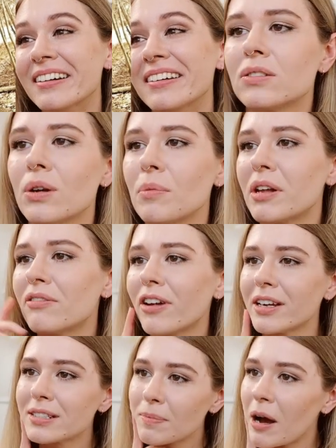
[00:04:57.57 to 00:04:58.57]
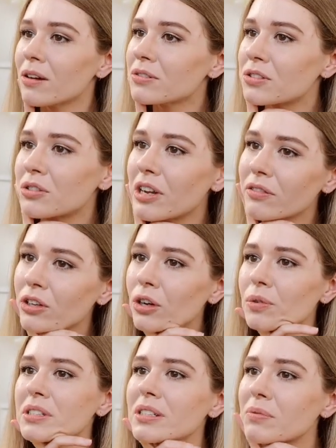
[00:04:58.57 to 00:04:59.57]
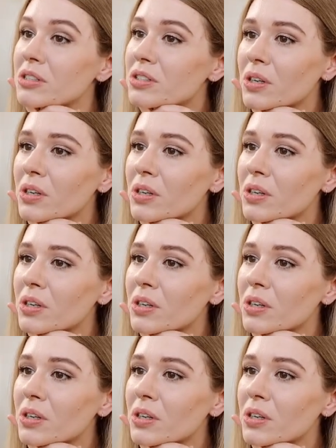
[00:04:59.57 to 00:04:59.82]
So many fake smiles, you never know what someone is